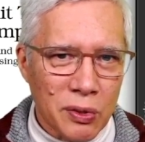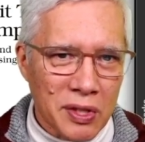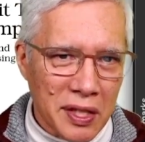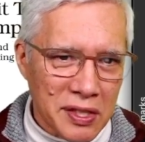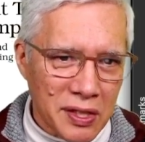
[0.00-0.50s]

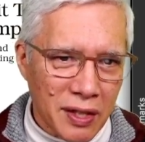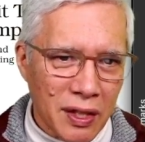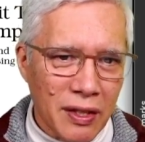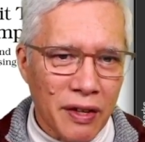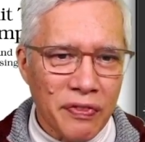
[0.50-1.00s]
tests on the
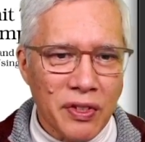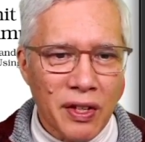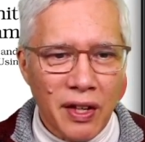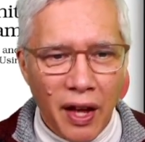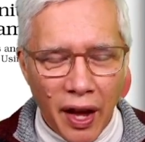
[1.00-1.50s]
left
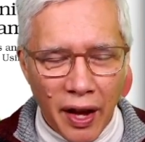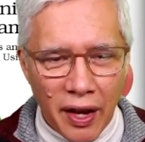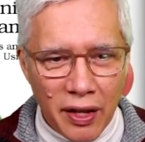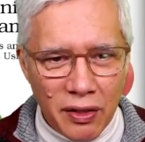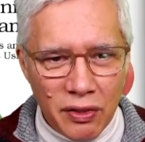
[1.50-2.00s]

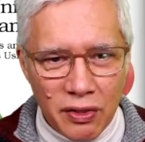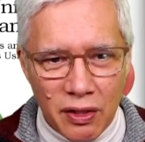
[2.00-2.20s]
and